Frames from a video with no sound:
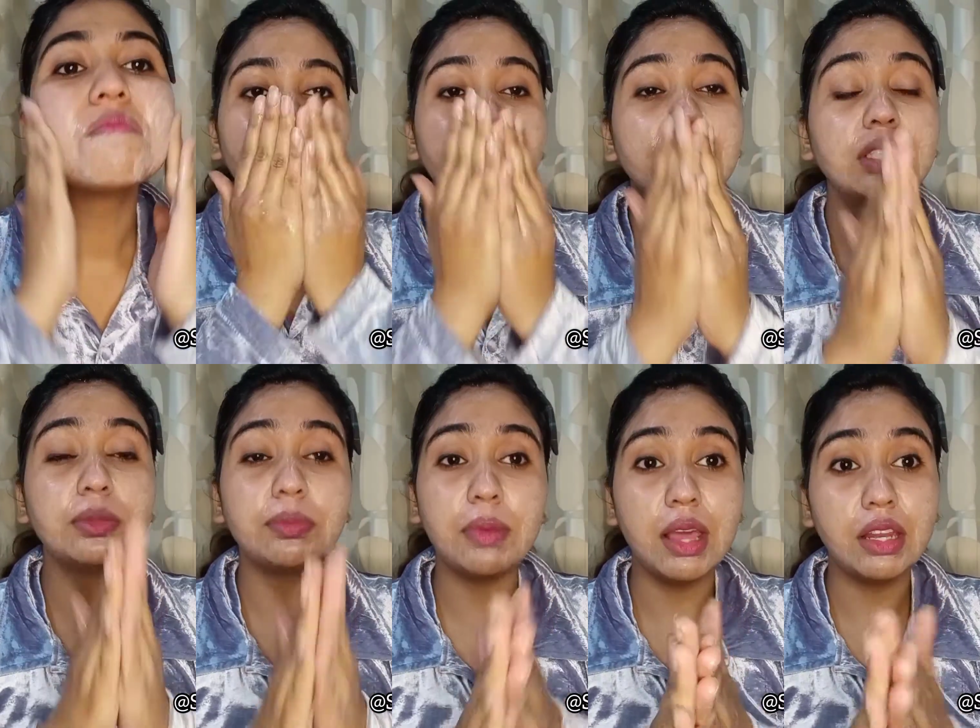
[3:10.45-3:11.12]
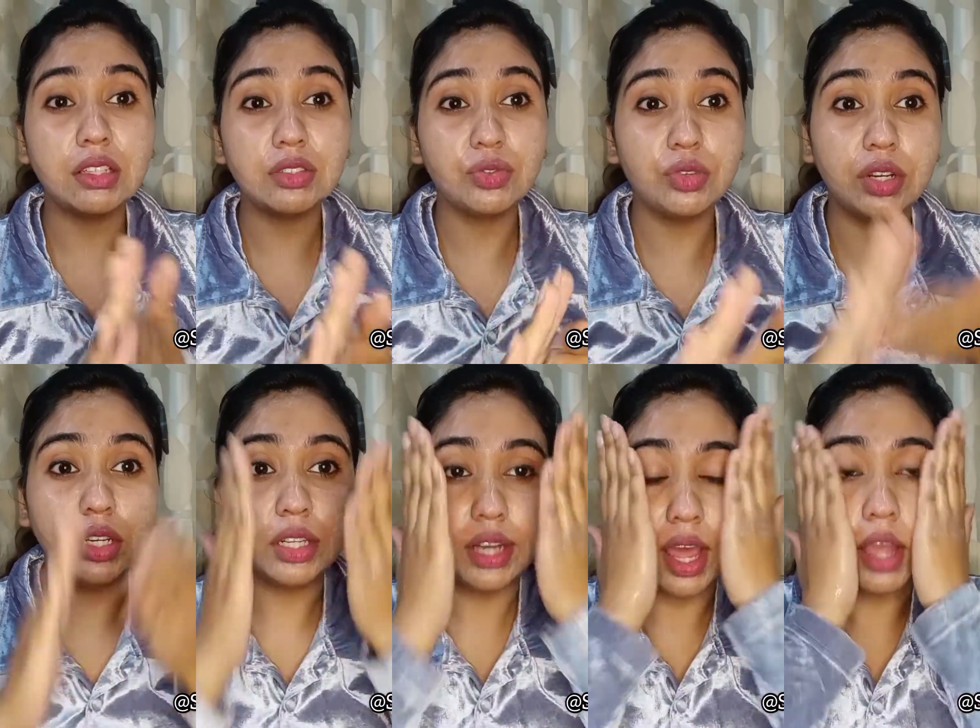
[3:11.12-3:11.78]
but the smell is really
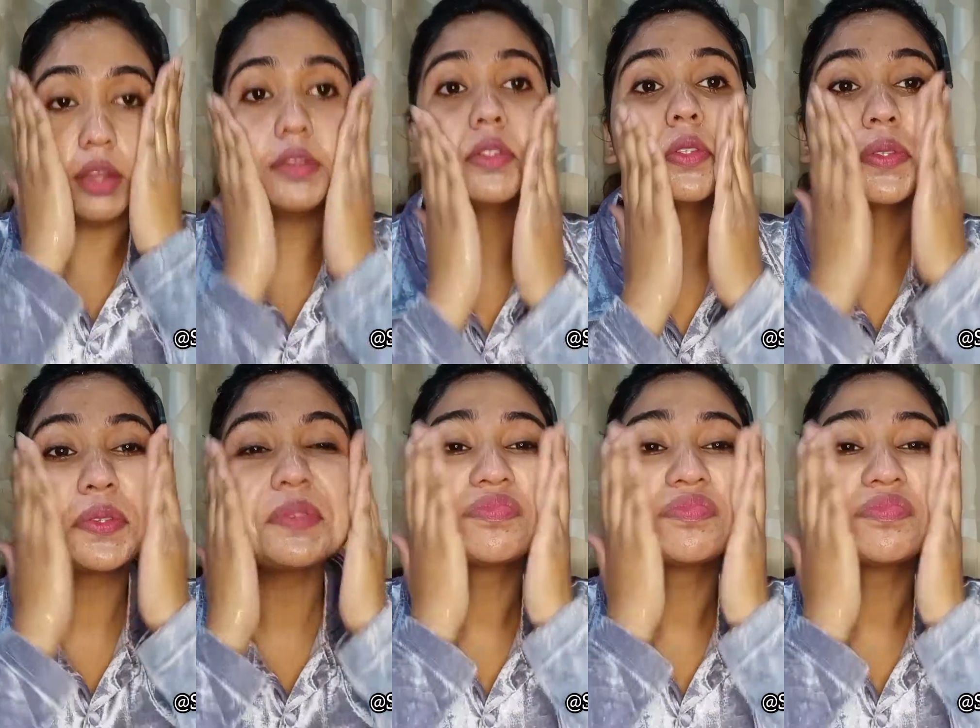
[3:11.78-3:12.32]
nice.